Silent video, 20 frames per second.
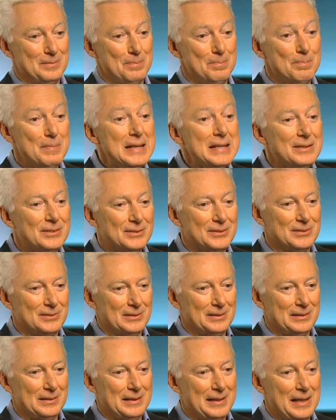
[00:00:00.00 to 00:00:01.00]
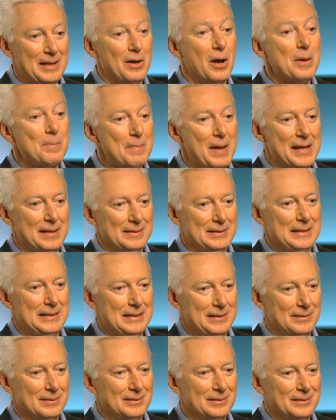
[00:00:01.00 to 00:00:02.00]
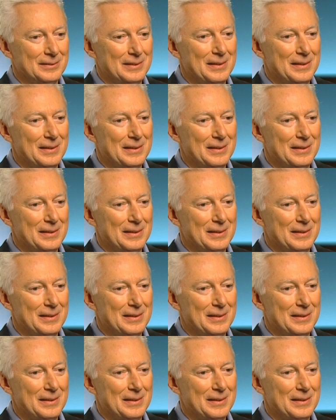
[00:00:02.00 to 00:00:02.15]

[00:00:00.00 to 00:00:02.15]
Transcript: meets an unmet need